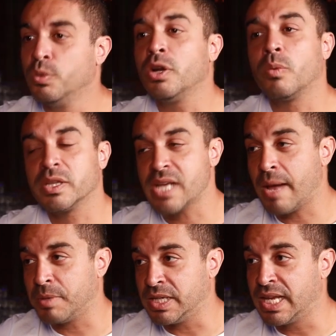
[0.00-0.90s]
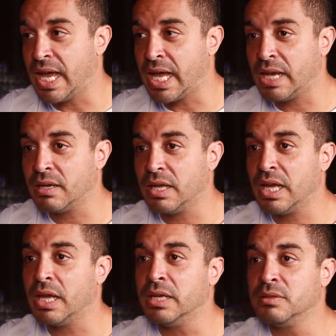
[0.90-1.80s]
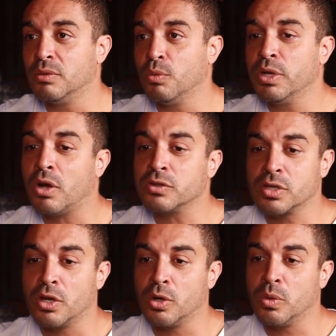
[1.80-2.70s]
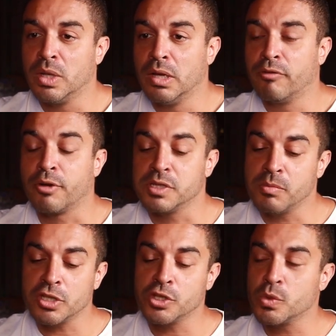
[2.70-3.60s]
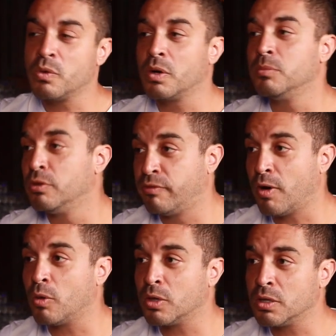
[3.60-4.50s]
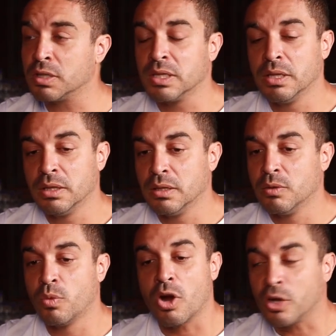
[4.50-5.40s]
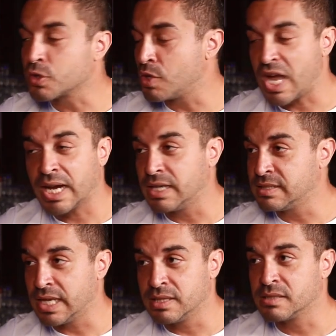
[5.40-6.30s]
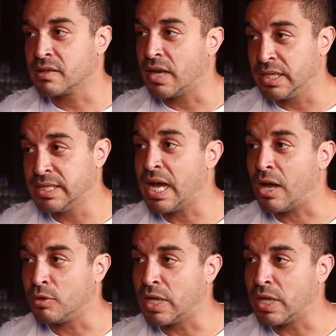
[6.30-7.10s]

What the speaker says: We don't want it to happen again, and we also, for as much as we want to move forward, we're also not going to take this lying down.